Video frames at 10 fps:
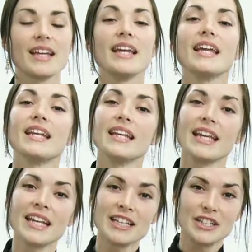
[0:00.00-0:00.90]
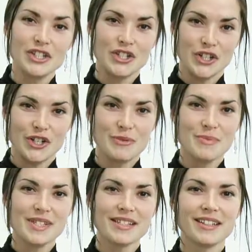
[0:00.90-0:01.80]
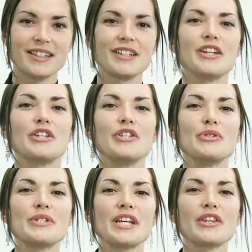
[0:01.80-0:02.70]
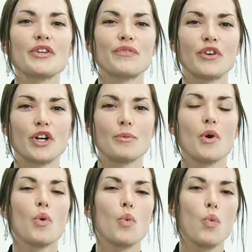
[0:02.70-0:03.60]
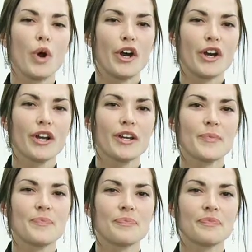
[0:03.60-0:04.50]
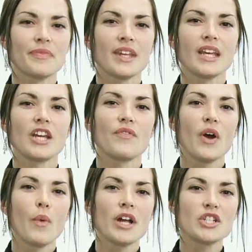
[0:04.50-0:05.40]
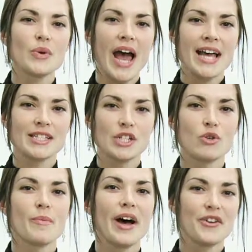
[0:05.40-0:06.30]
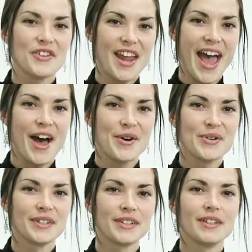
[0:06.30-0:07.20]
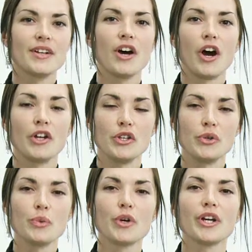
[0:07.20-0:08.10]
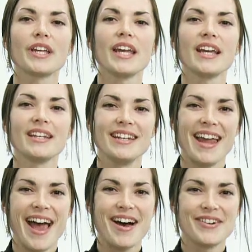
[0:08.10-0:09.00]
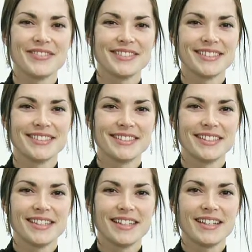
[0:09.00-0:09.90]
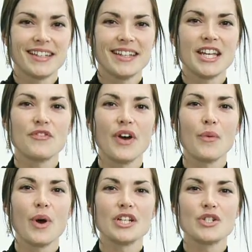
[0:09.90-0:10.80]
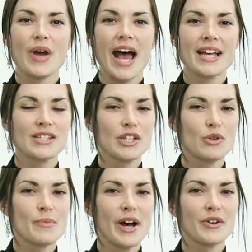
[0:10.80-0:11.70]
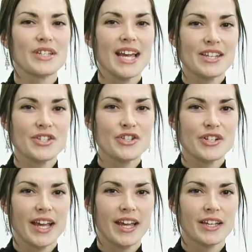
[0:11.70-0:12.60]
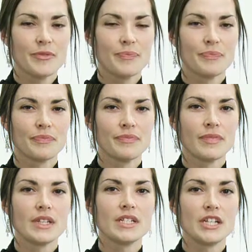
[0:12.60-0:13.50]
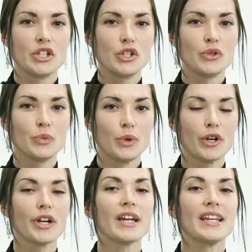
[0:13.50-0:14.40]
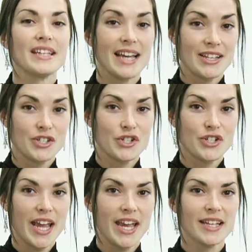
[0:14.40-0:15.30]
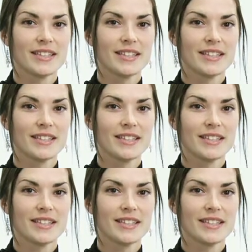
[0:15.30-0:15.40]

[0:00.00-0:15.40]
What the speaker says: In English terms, using the verb work, if I want to ask you about now, are you working now? If I want to ask you about yesterday, did you work yesterday?